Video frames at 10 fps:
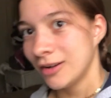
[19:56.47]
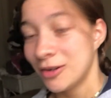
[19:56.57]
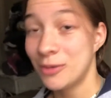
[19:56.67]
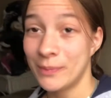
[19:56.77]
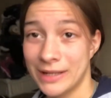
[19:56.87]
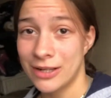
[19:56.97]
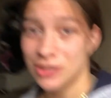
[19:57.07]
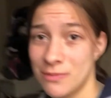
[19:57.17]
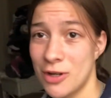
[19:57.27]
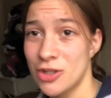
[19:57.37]
oh my gosh,
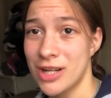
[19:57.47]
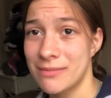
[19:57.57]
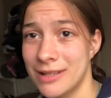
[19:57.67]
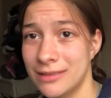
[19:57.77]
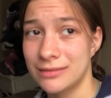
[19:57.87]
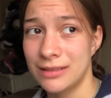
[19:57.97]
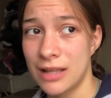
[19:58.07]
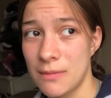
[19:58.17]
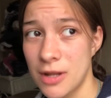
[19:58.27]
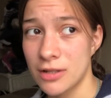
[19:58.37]
I'm not trying to about,
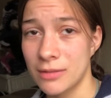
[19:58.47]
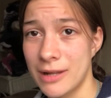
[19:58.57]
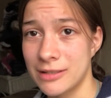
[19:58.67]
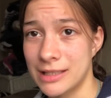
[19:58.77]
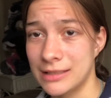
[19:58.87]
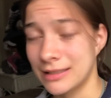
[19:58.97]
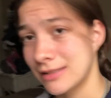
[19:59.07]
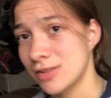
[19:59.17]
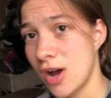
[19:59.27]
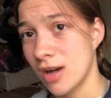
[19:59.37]
I'm not about to get, like,
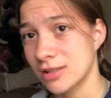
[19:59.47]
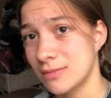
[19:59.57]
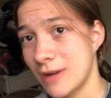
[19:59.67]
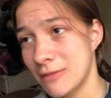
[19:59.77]
stalked by